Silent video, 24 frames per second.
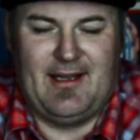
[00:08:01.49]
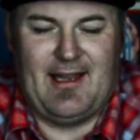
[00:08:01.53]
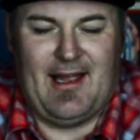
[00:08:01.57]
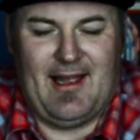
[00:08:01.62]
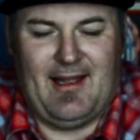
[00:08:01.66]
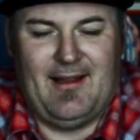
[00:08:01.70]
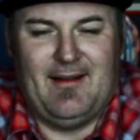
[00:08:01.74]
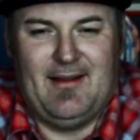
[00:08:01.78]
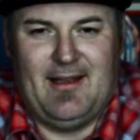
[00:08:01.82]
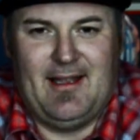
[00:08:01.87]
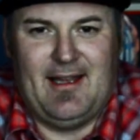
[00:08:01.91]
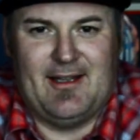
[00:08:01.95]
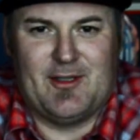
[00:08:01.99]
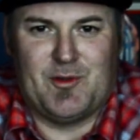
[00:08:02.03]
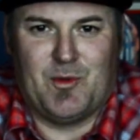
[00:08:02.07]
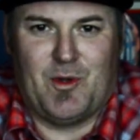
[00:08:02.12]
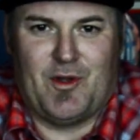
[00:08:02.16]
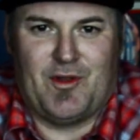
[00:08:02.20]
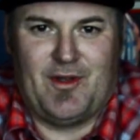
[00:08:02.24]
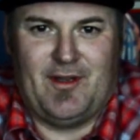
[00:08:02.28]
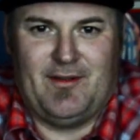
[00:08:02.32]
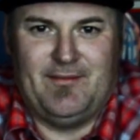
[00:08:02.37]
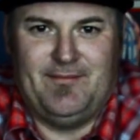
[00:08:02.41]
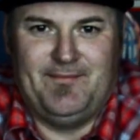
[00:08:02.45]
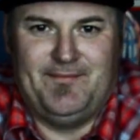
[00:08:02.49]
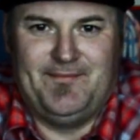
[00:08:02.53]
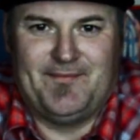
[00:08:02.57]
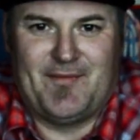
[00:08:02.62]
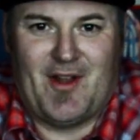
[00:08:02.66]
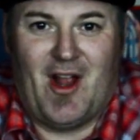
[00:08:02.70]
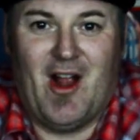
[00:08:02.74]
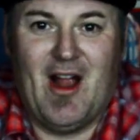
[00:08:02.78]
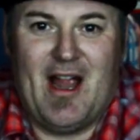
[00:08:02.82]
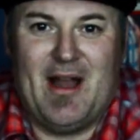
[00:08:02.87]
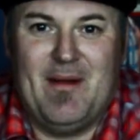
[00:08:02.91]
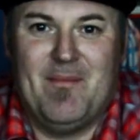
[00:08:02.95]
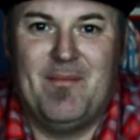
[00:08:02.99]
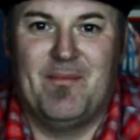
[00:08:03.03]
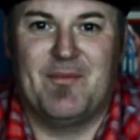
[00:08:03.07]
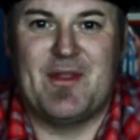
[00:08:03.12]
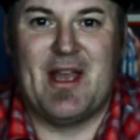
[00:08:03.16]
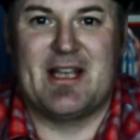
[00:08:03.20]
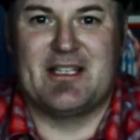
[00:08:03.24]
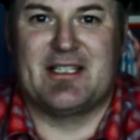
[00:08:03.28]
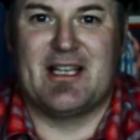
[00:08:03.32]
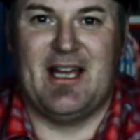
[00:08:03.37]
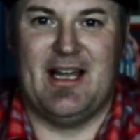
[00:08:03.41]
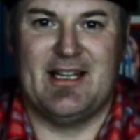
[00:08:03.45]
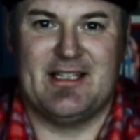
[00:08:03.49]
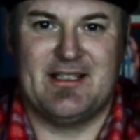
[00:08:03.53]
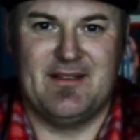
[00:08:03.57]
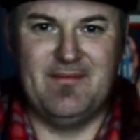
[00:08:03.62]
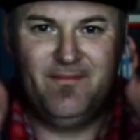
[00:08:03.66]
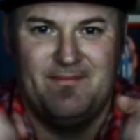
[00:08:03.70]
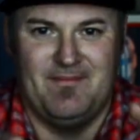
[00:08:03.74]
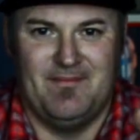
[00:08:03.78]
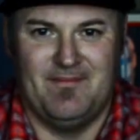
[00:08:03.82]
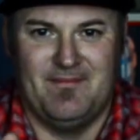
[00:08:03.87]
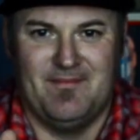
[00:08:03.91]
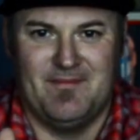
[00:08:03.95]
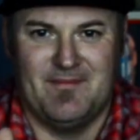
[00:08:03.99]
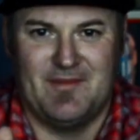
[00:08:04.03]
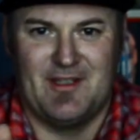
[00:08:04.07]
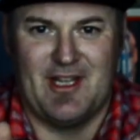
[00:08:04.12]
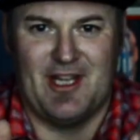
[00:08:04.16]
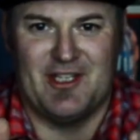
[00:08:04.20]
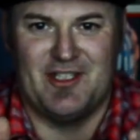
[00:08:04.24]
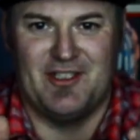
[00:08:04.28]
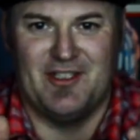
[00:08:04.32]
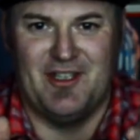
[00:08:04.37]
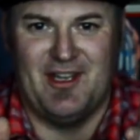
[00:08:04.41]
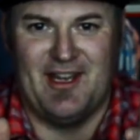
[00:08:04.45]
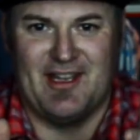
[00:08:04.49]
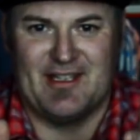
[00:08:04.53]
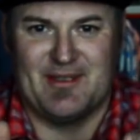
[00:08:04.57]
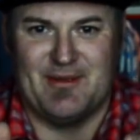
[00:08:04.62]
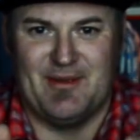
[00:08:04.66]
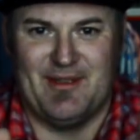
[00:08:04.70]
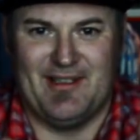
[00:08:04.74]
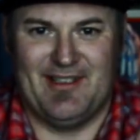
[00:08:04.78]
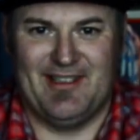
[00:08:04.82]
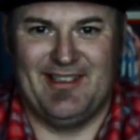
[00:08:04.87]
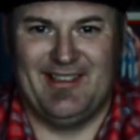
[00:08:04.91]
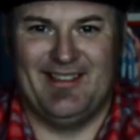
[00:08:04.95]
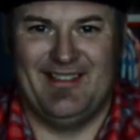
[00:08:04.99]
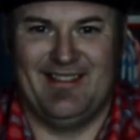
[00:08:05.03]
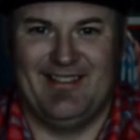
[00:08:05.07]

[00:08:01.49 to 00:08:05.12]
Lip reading: Yeah, it's worth it. All right. Thanks, guys. Catch you in the next one.